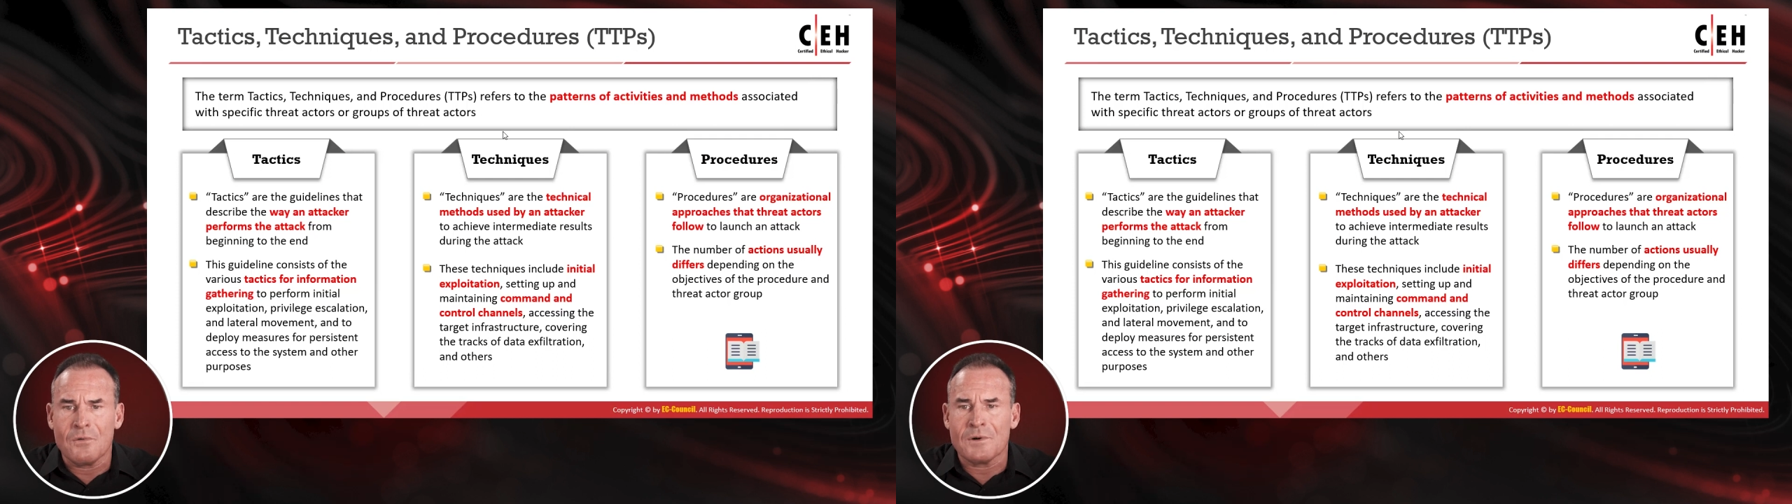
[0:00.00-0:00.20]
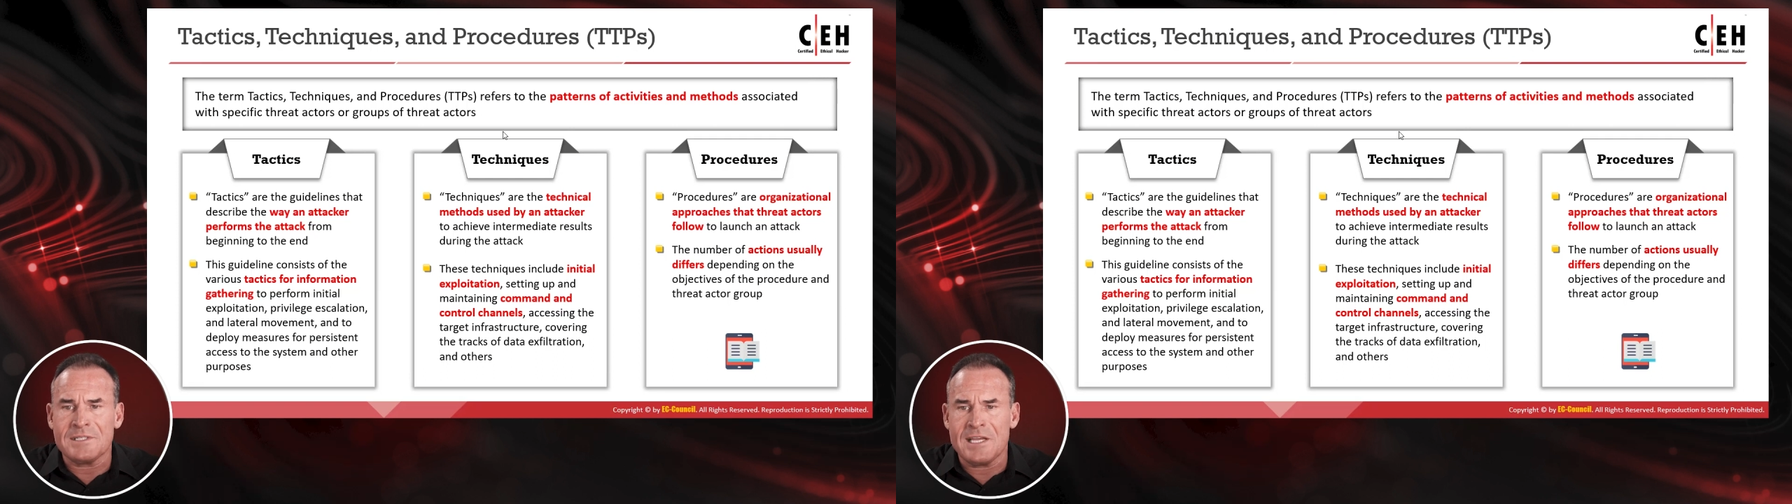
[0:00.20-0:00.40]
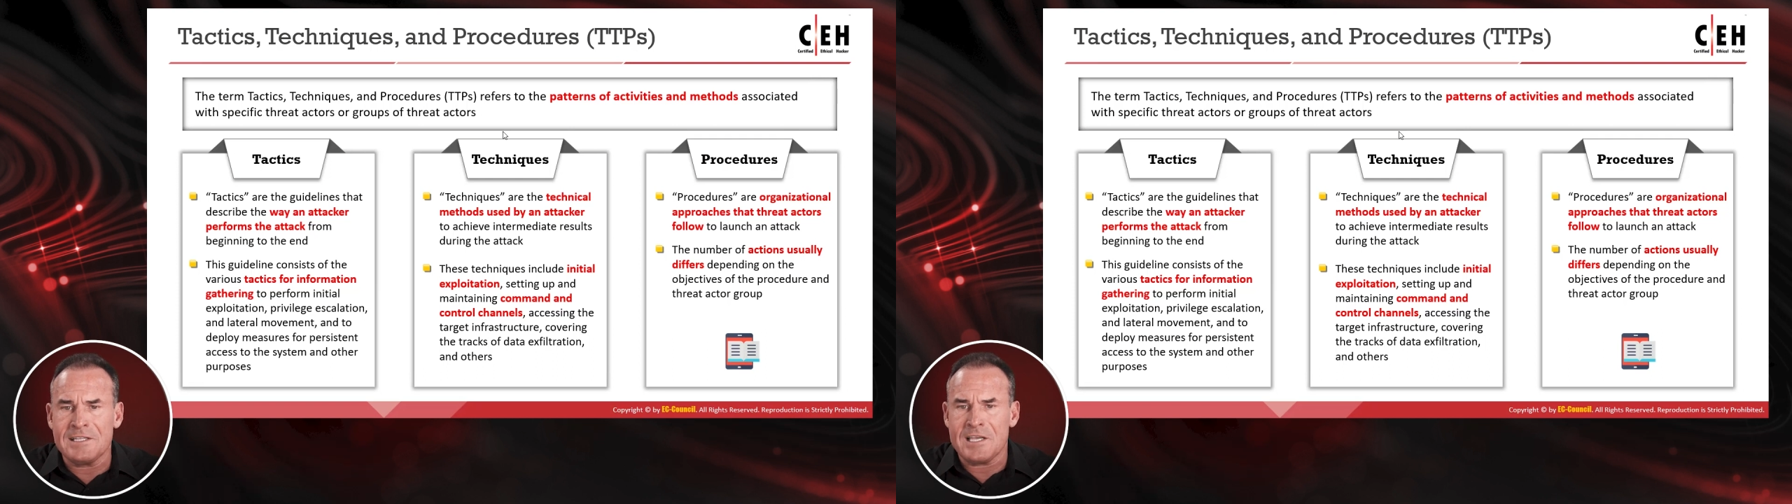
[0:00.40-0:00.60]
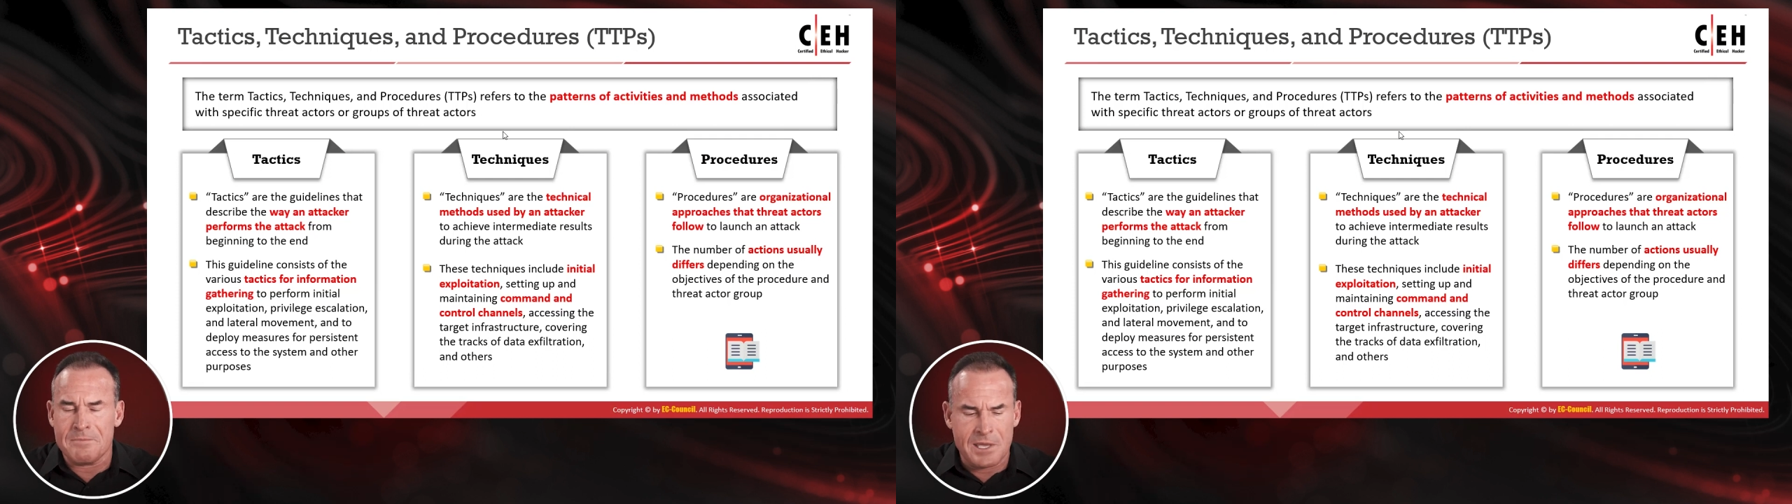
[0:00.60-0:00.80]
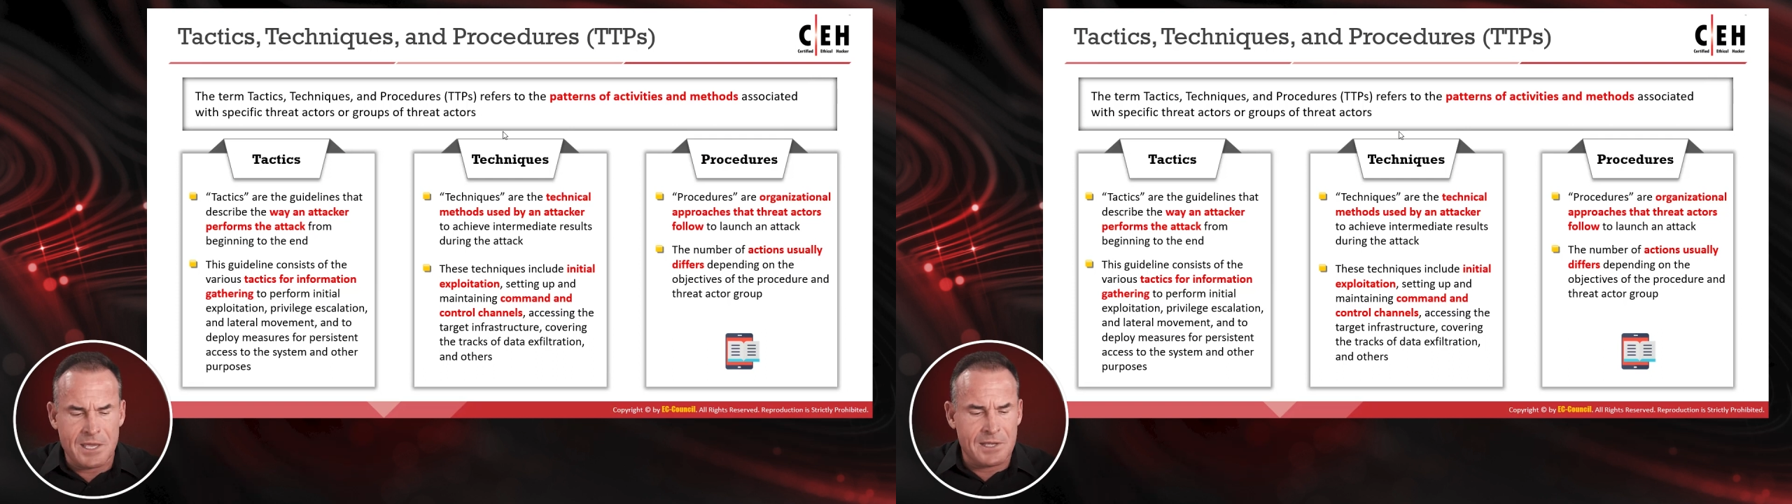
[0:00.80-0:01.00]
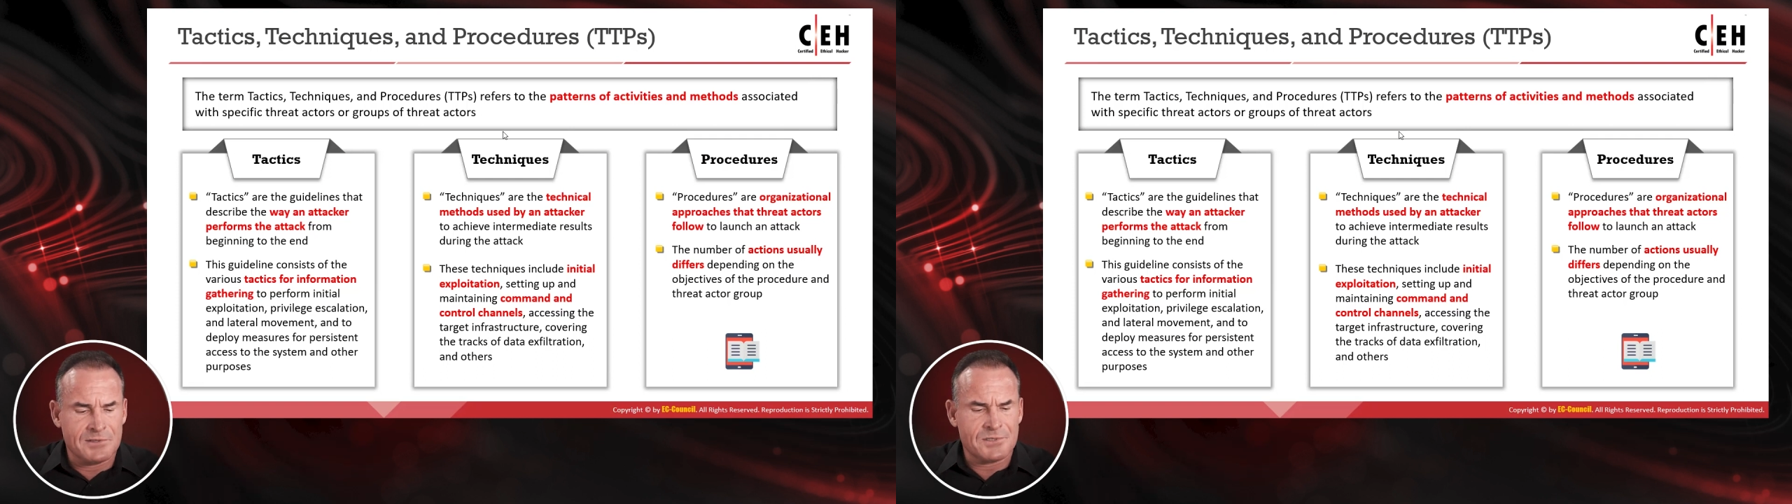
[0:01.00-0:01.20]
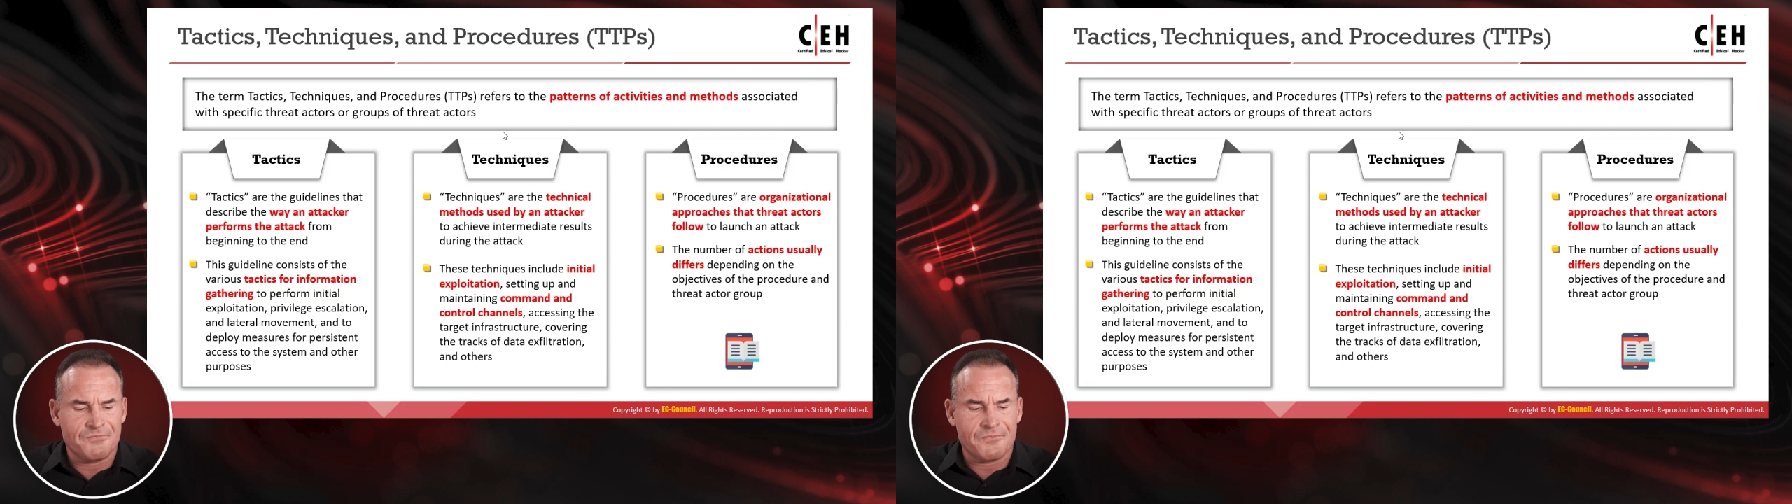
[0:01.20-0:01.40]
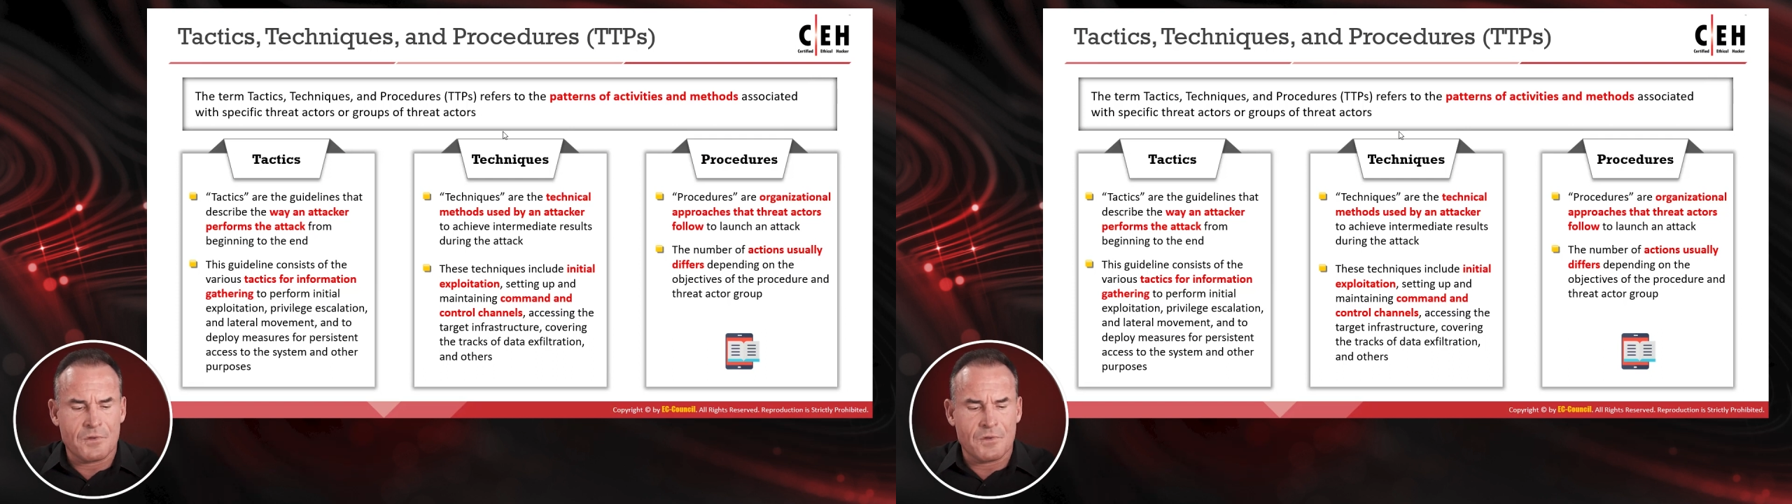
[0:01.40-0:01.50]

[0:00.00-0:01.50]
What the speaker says: or TTPs,